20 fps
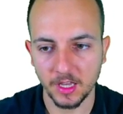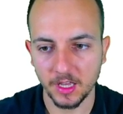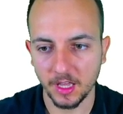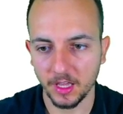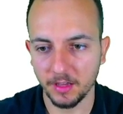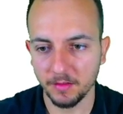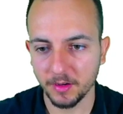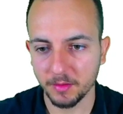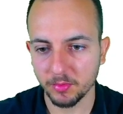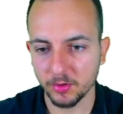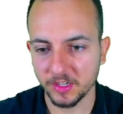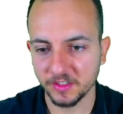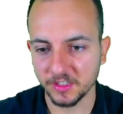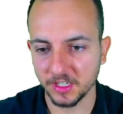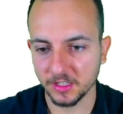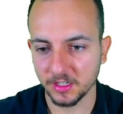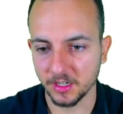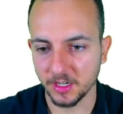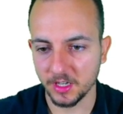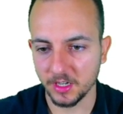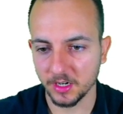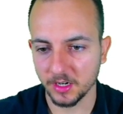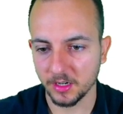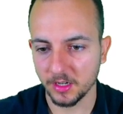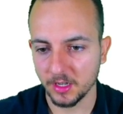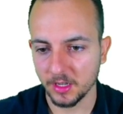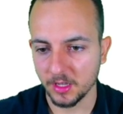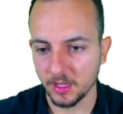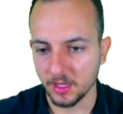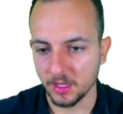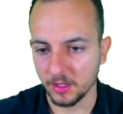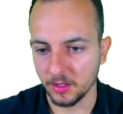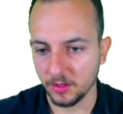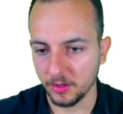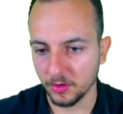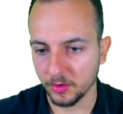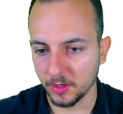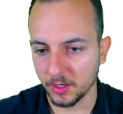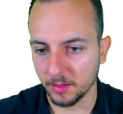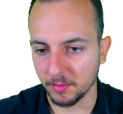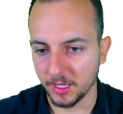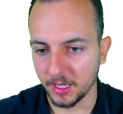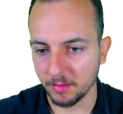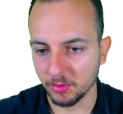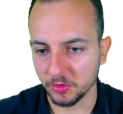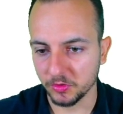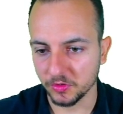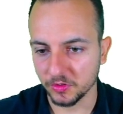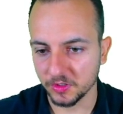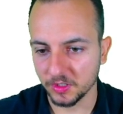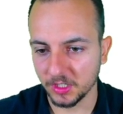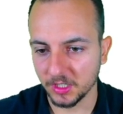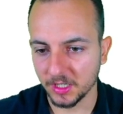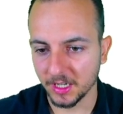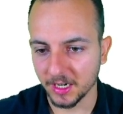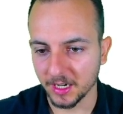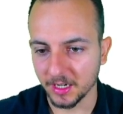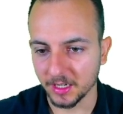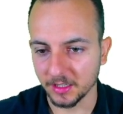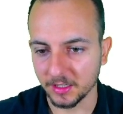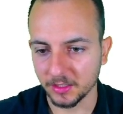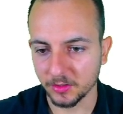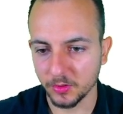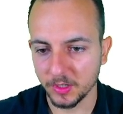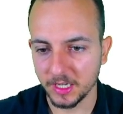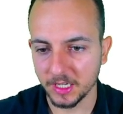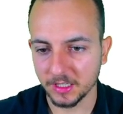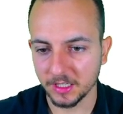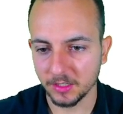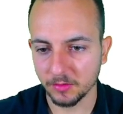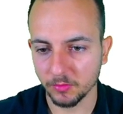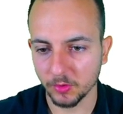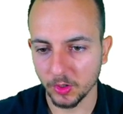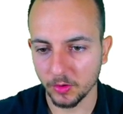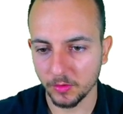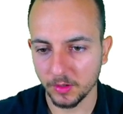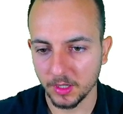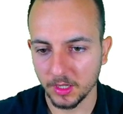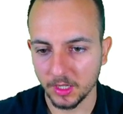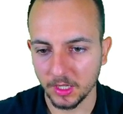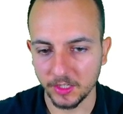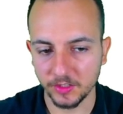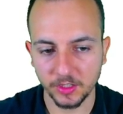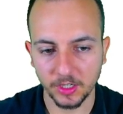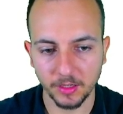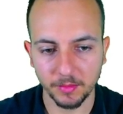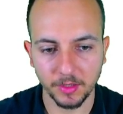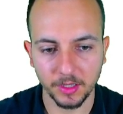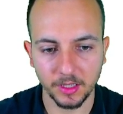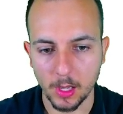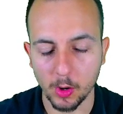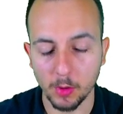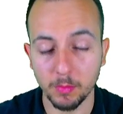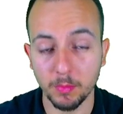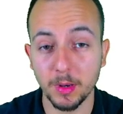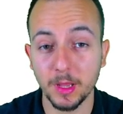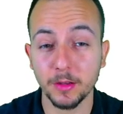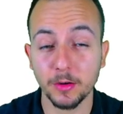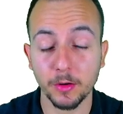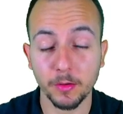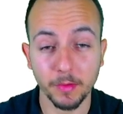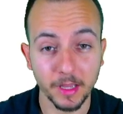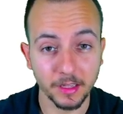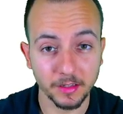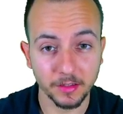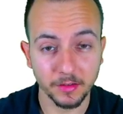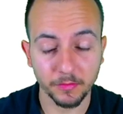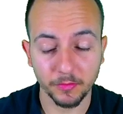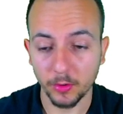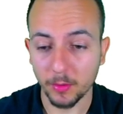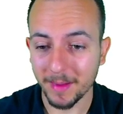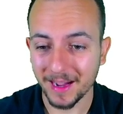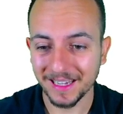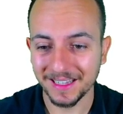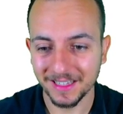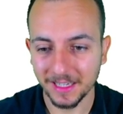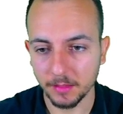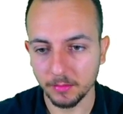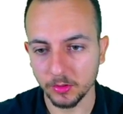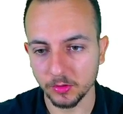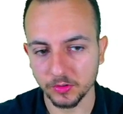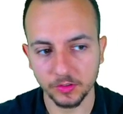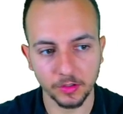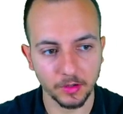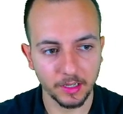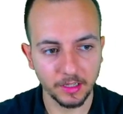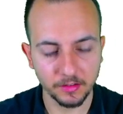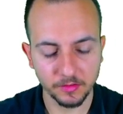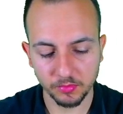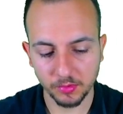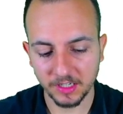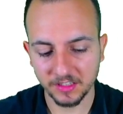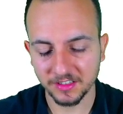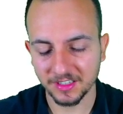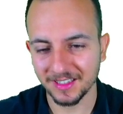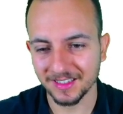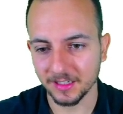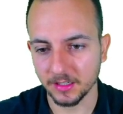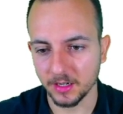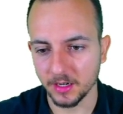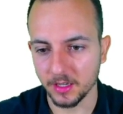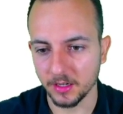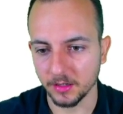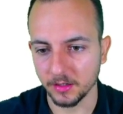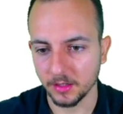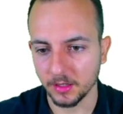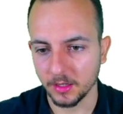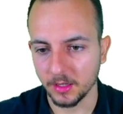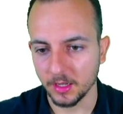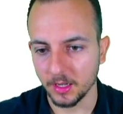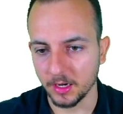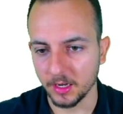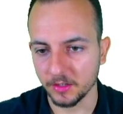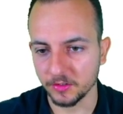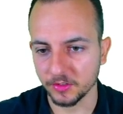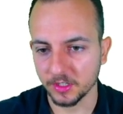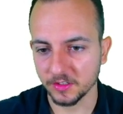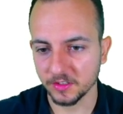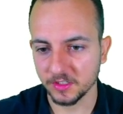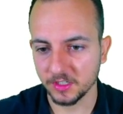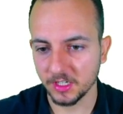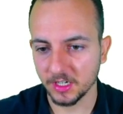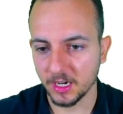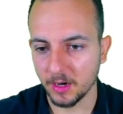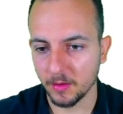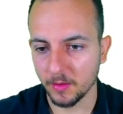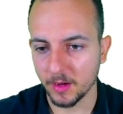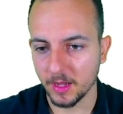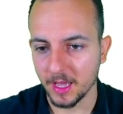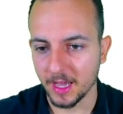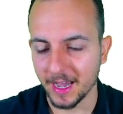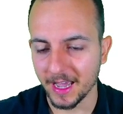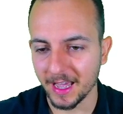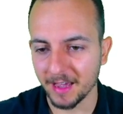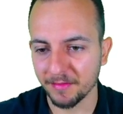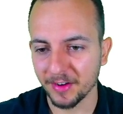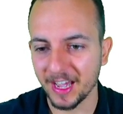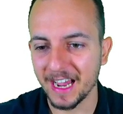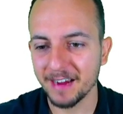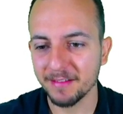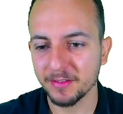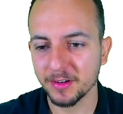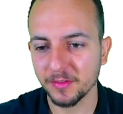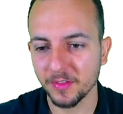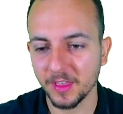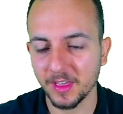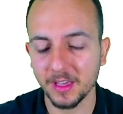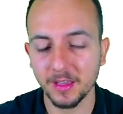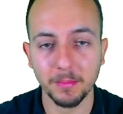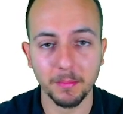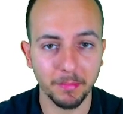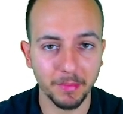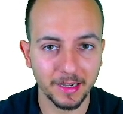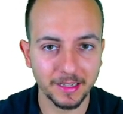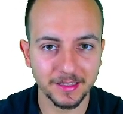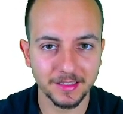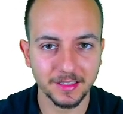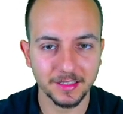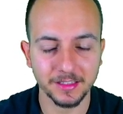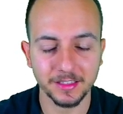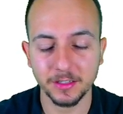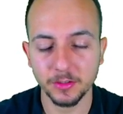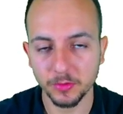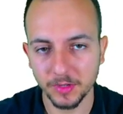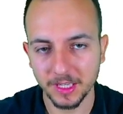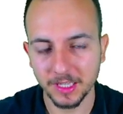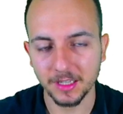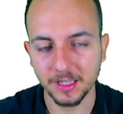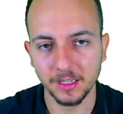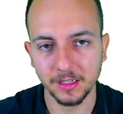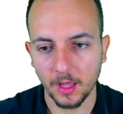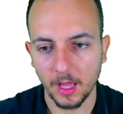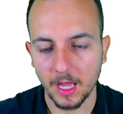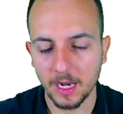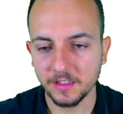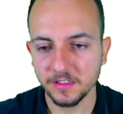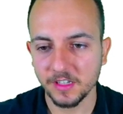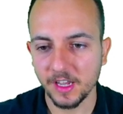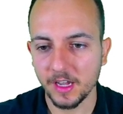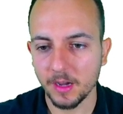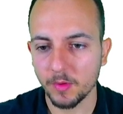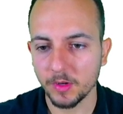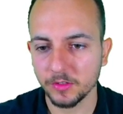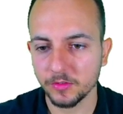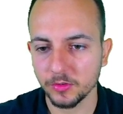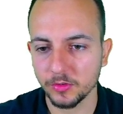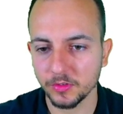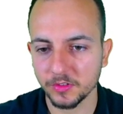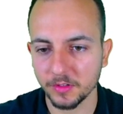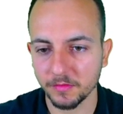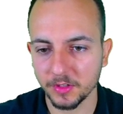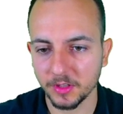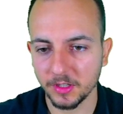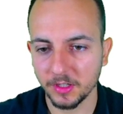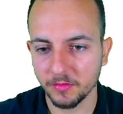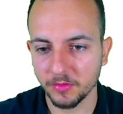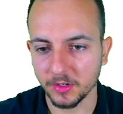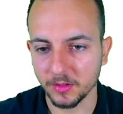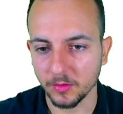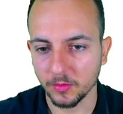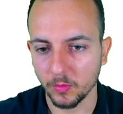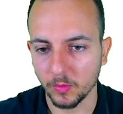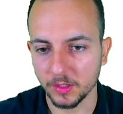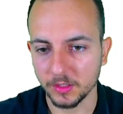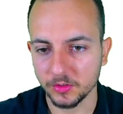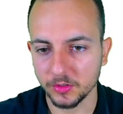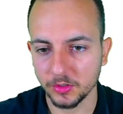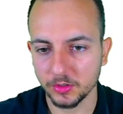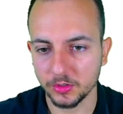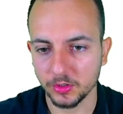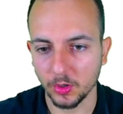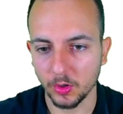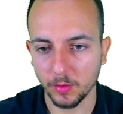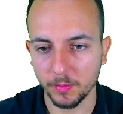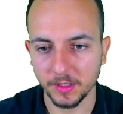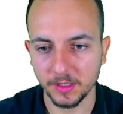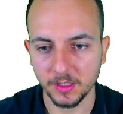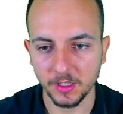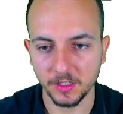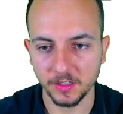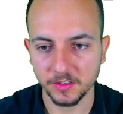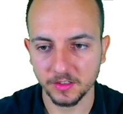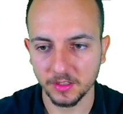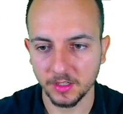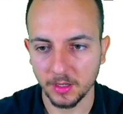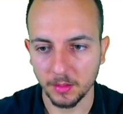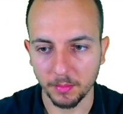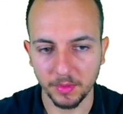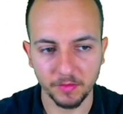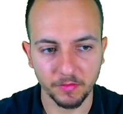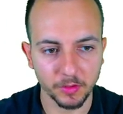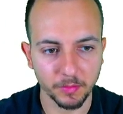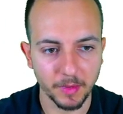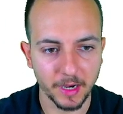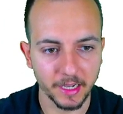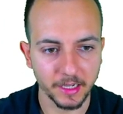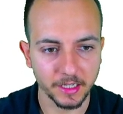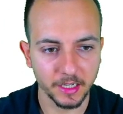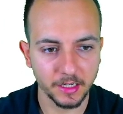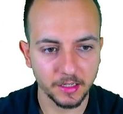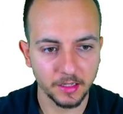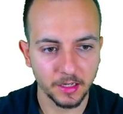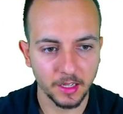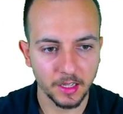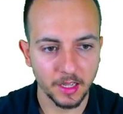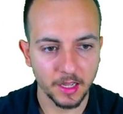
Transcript: If I press enter here, you're going to be able to see that uh, the creatine row is going to be obliterated from my table. So let's press enter here. And as you can see now, I have everything but the creatine. And let's say I want to do something different. I want you to open this pivot by again.